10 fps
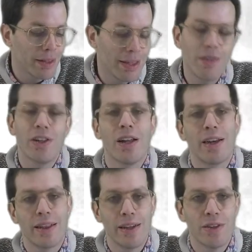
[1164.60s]
Think of it
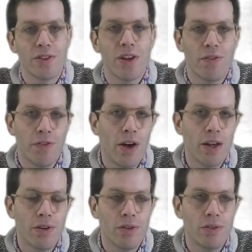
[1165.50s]
like this. A
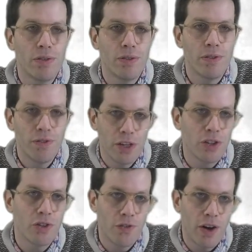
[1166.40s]
final
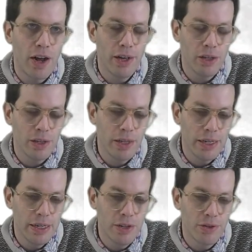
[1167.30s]
finished file
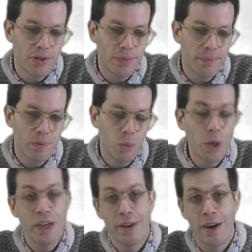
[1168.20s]
is
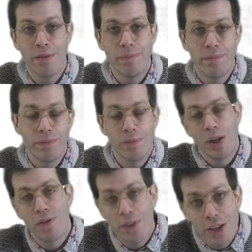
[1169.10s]
when you're done,
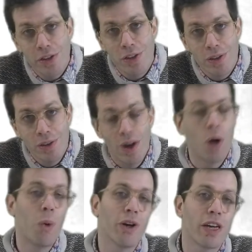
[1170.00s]
when you're finished.
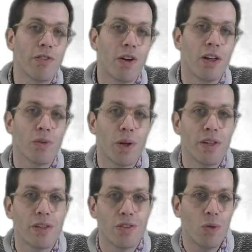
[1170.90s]
A working file is one
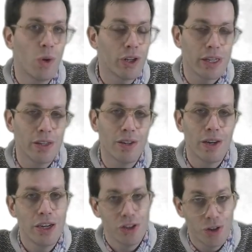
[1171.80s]
that you're still working on,
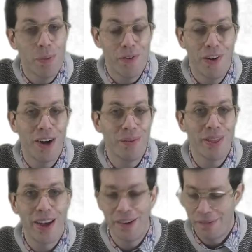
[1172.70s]
and you should be fine
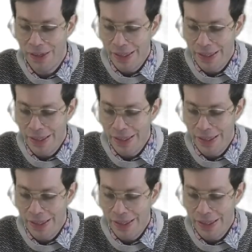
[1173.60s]
with that.